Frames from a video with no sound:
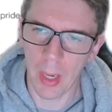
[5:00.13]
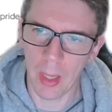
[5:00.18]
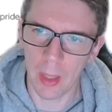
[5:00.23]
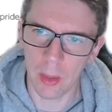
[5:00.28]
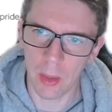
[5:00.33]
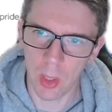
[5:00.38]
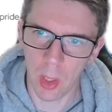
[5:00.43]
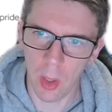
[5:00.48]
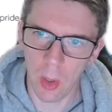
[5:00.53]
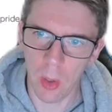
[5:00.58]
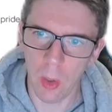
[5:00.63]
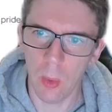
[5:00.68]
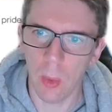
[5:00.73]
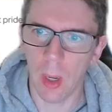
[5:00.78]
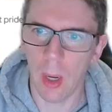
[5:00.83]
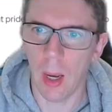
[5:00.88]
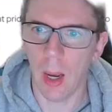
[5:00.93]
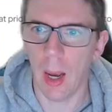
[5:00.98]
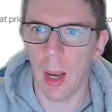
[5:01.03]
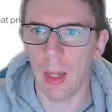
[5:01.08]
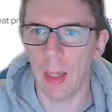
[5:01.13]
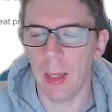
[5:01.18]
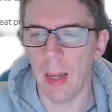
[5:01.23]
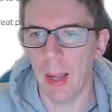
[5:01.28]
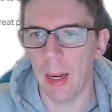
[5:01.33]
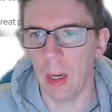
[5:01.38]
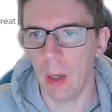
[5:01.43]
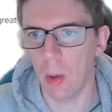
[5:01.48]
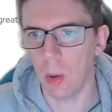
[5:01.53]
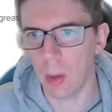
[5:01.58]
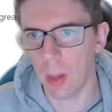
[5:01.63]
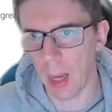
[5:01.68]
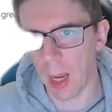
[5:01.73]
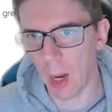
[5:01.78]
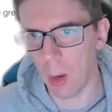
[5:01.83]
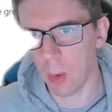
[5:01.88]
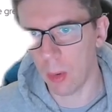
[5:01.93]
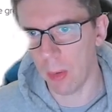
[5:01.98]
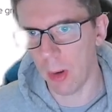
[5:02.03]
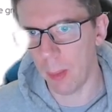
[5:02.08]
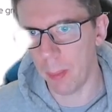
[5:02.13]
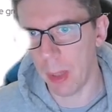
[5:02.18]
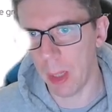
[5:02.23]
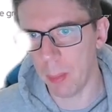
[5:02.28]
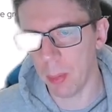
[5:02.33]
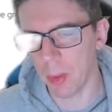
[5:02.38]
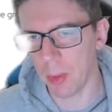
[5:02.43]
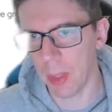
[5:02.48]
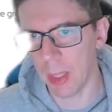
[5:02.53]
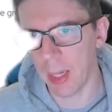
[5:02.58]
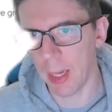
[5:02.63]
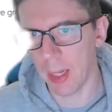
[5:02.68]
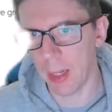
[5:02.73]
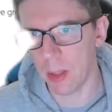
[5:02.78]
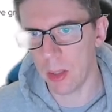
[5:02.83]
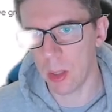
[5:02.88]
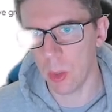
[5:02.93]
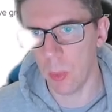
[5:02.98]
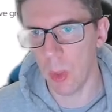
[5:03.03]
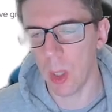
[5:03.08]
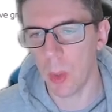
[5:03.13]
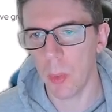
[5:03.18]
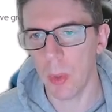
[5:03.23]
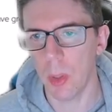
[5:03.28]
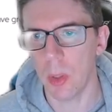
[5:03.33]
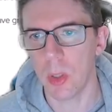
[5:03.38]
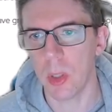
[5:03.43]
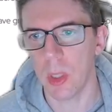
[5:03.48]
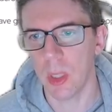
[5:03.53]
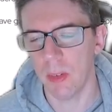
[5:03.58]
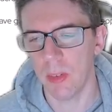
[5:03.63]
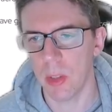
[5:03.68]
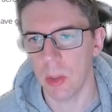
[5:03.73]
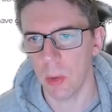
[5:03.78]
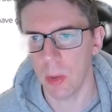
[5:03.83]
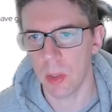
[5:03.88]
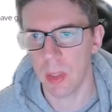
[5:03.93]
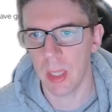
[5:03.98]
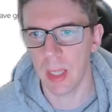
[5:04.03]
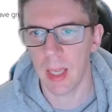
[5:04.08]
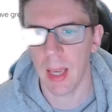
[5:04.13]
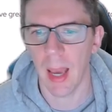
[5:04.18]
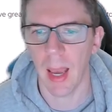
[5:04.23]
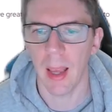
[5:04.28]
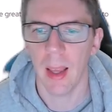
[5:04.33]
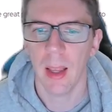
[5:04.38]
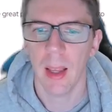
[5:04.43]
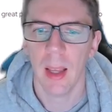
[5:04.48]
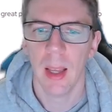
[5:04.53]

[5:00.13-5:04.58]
do, and then look at how great people think it is to work with us and the results they get